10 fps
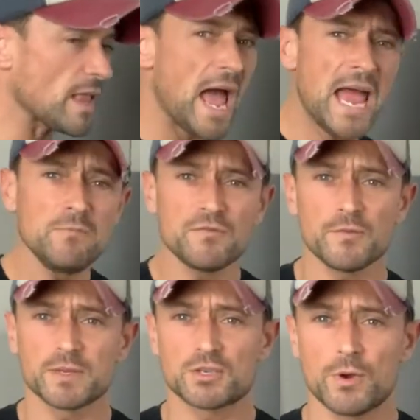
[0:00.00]
Aim for
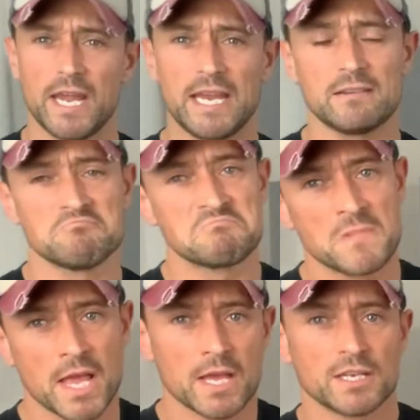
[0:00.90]
between
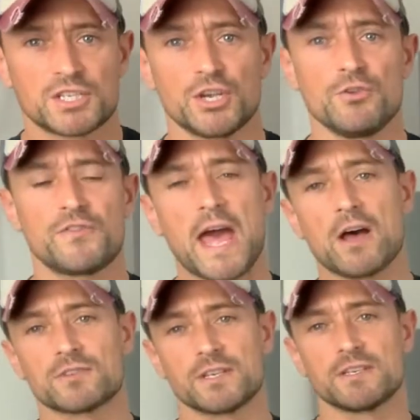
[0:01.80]

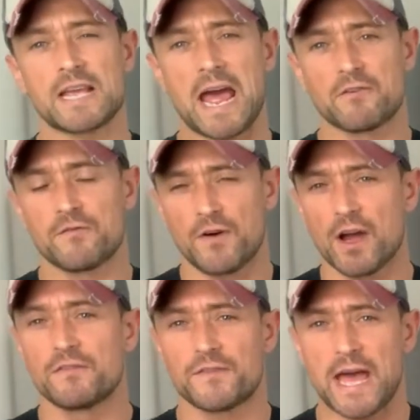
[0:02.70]
2,000 and
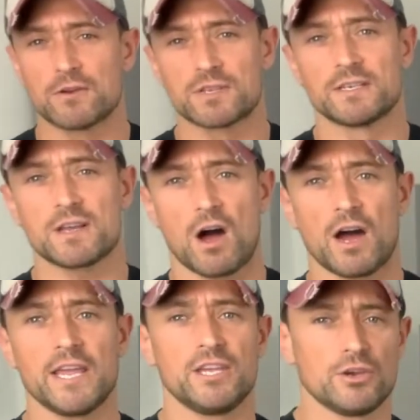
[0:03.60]
5,000
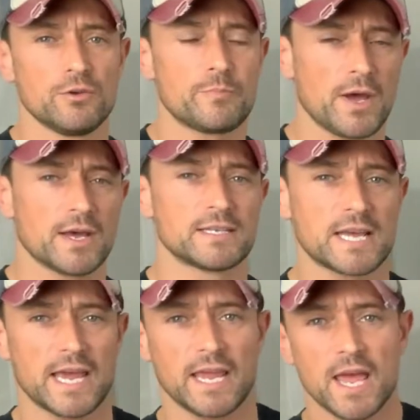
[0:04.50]
IU per
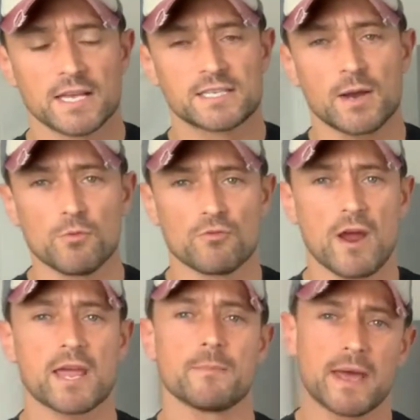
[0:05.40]
day. Some will
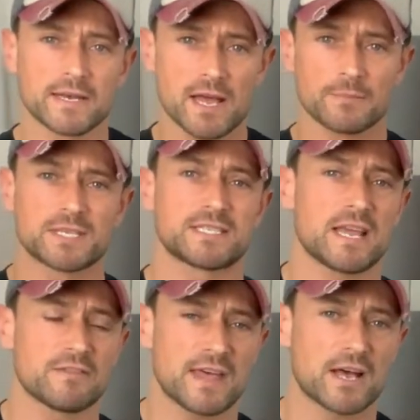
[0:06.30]
recommend up to
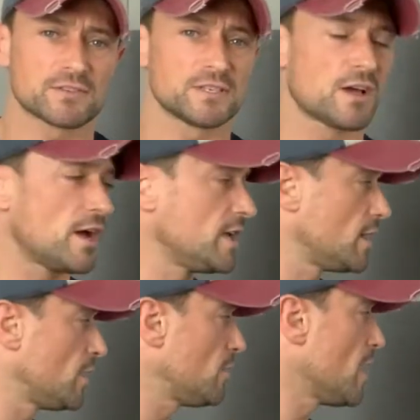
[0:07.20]
10,000
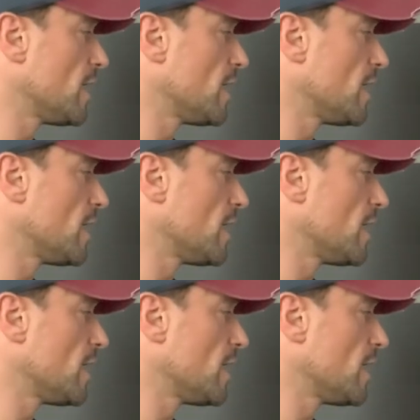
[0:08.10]
IU.